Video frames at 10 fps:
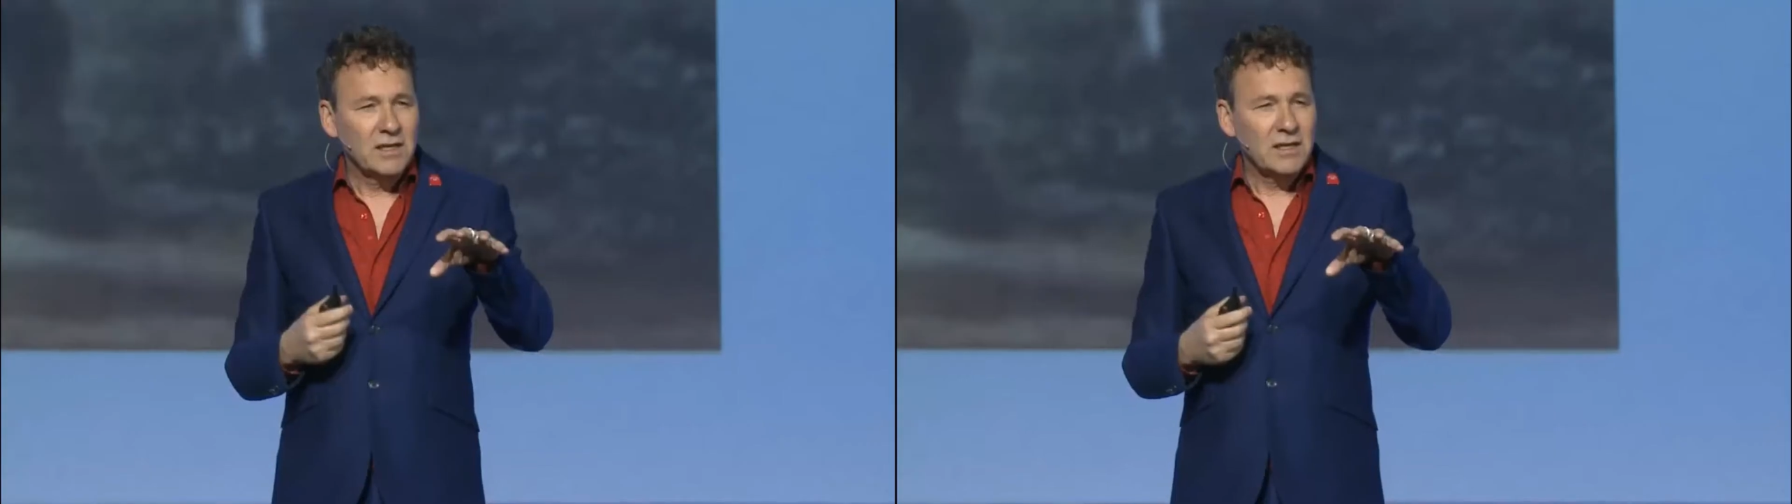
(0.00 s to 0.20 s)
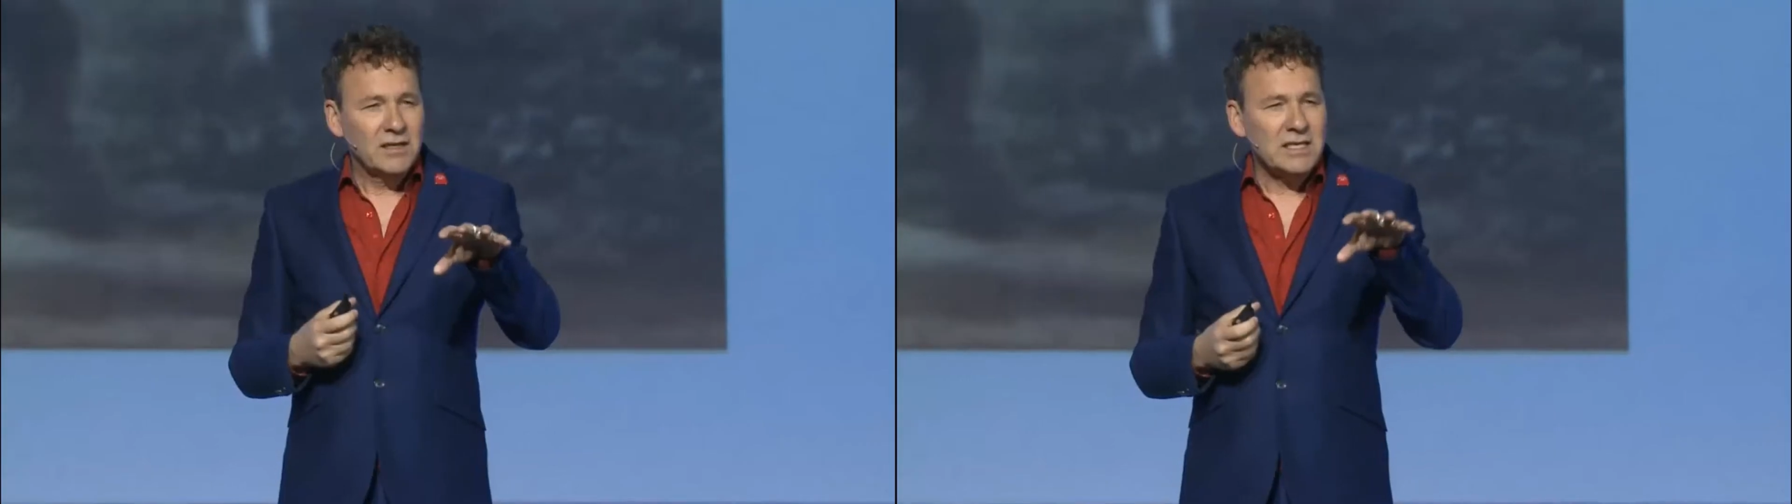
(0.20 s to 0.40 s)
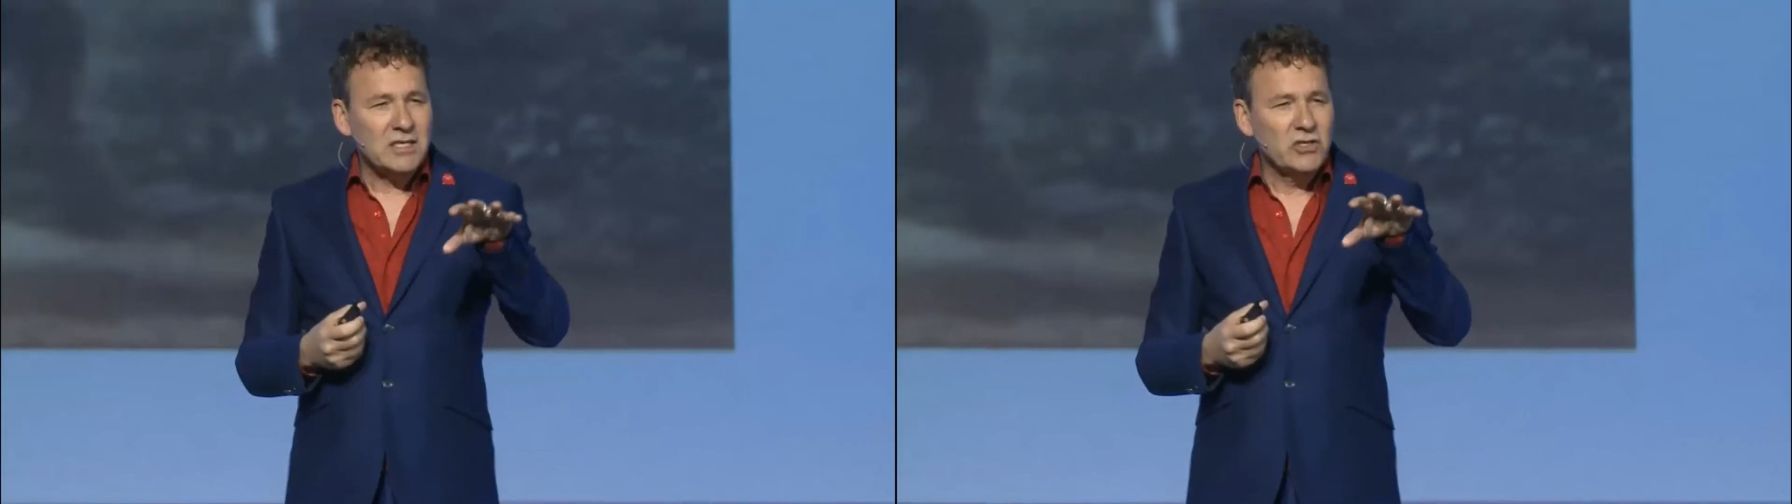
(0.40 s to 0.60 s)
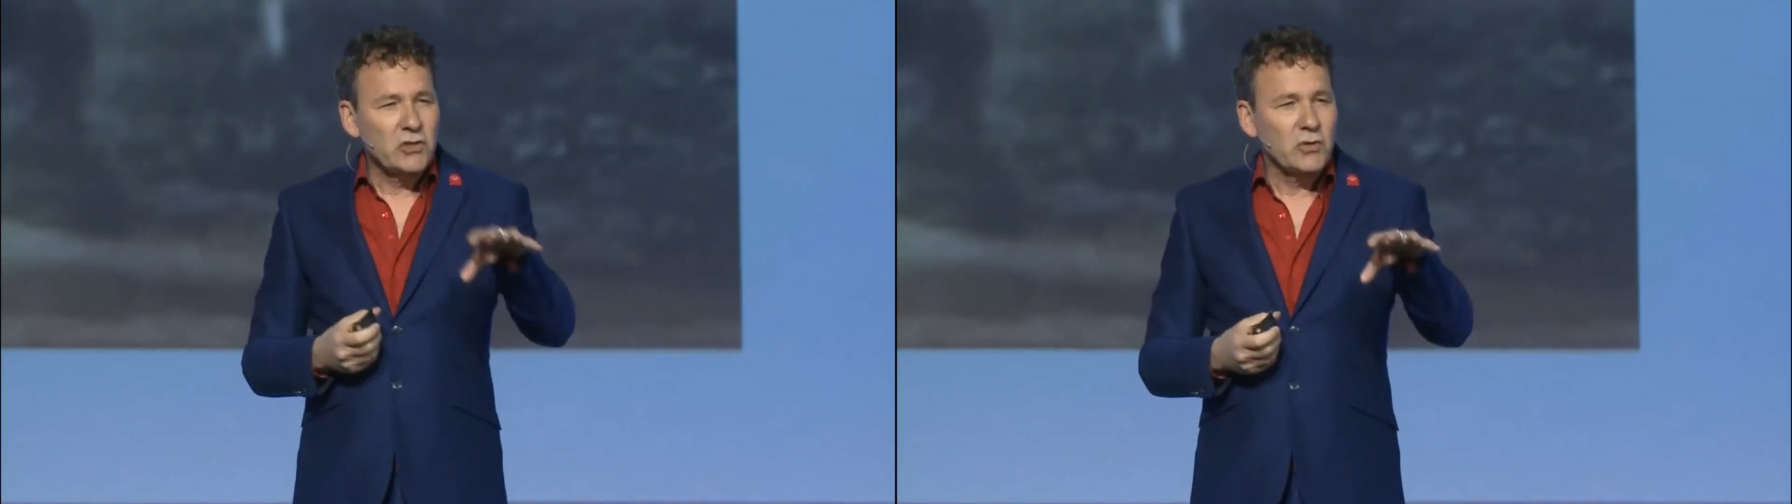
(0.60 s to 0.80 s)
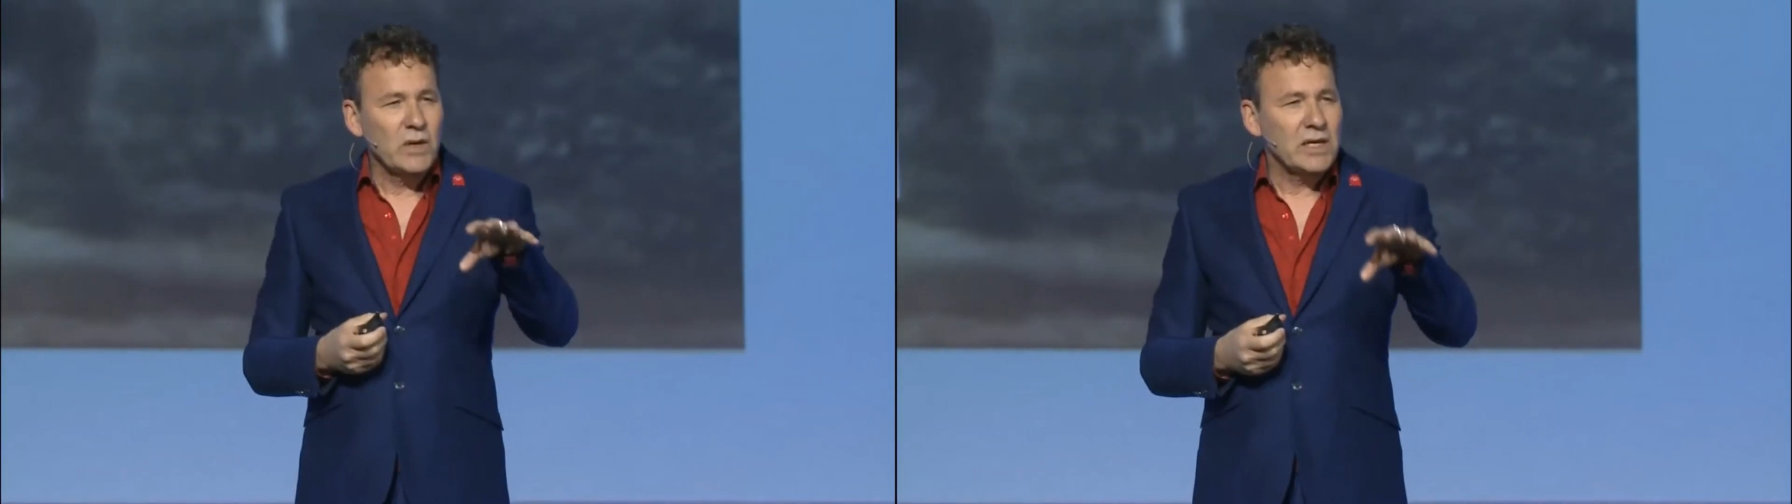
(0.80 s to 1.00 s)
this new
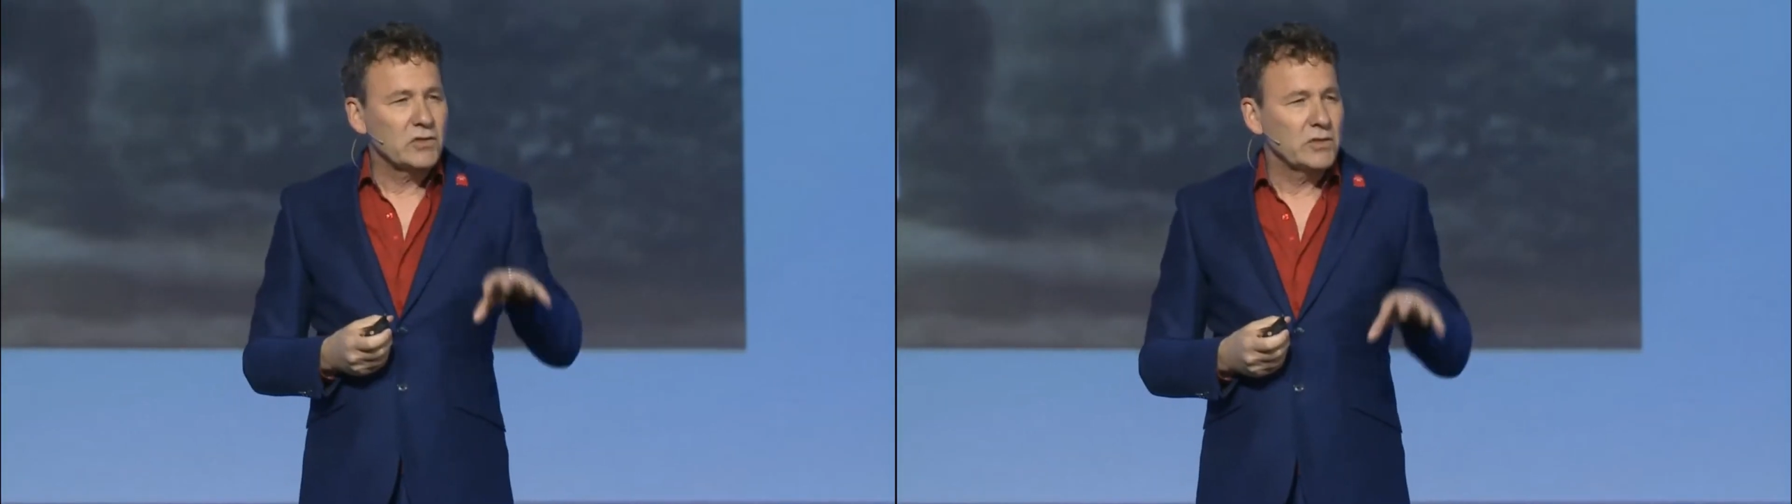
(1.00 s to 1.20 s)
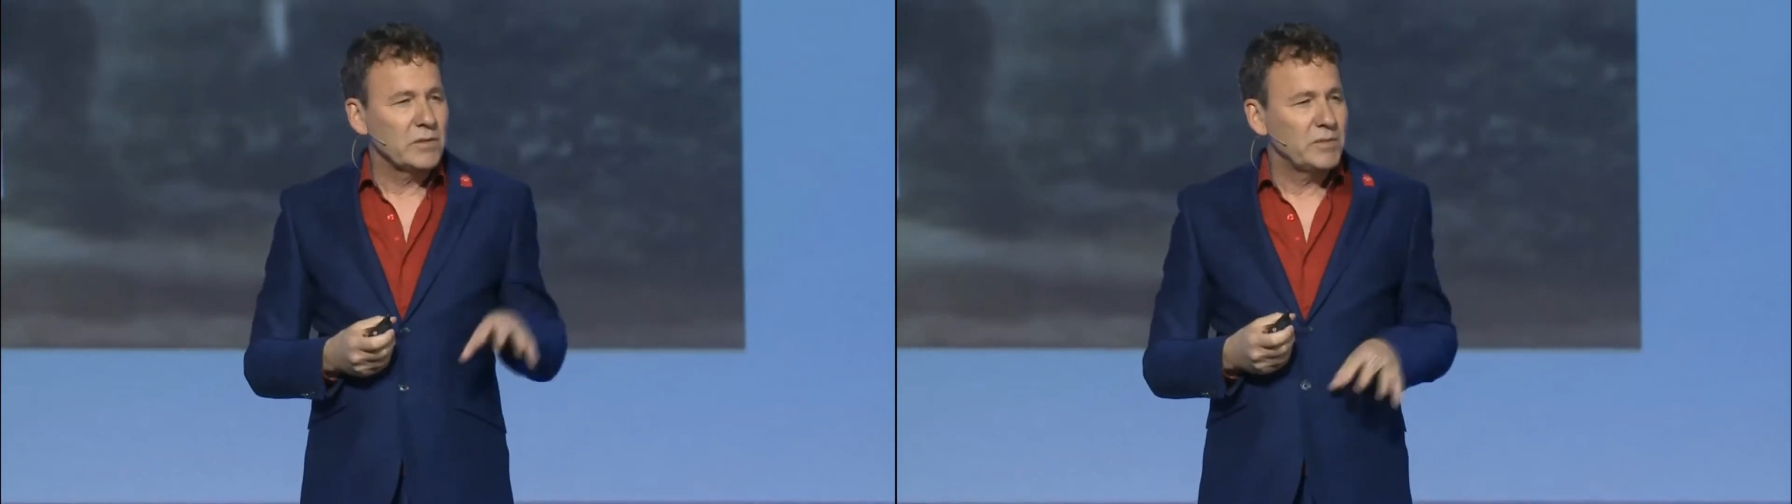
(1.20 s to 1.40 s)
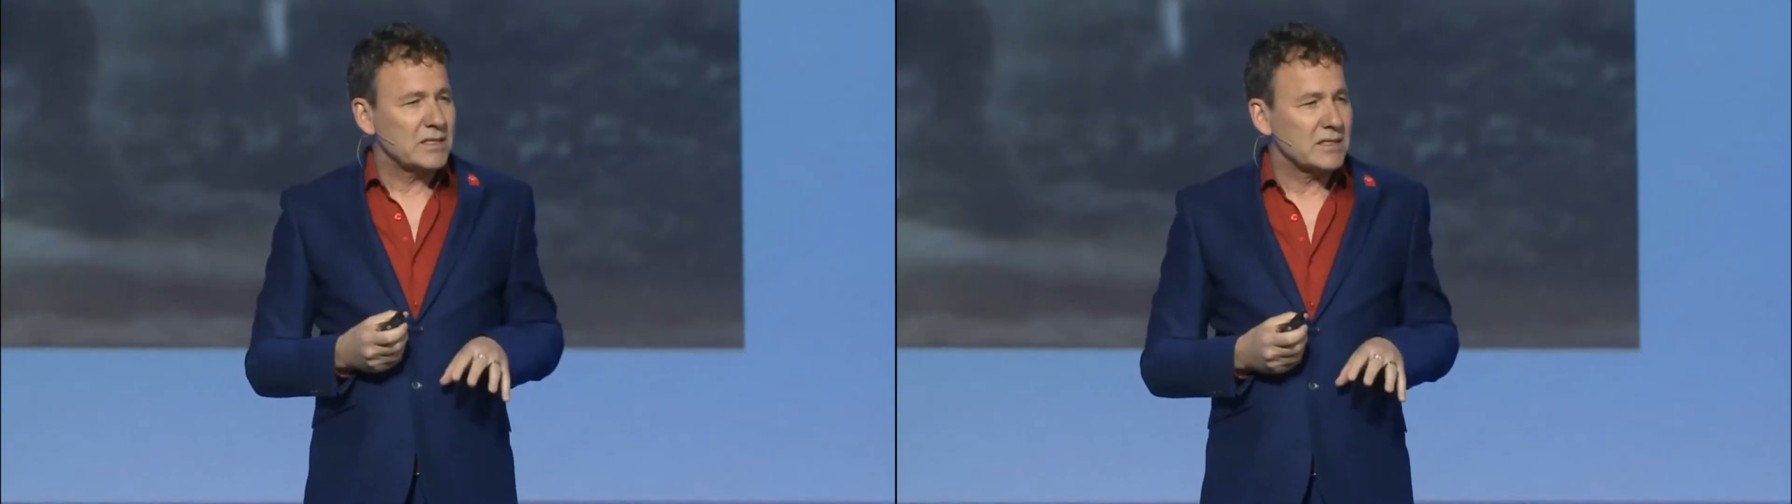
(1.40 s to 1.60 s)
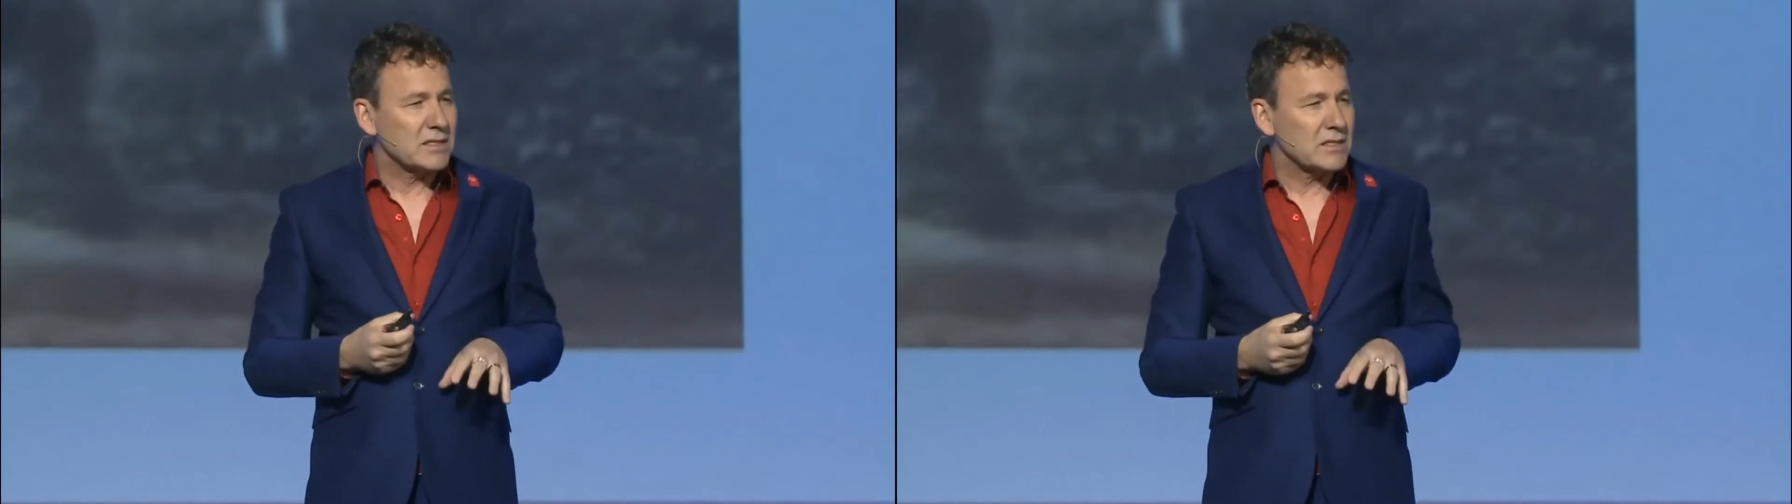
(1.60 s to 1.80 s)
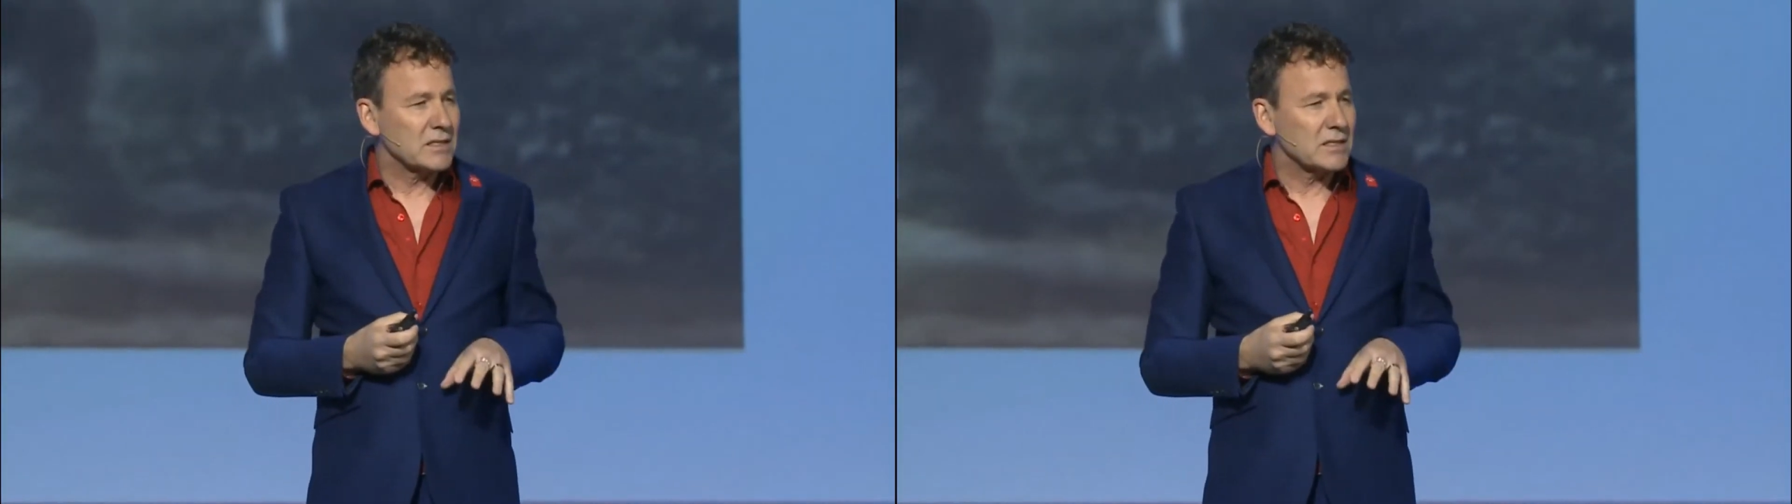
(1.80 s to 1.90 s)
way of doing business,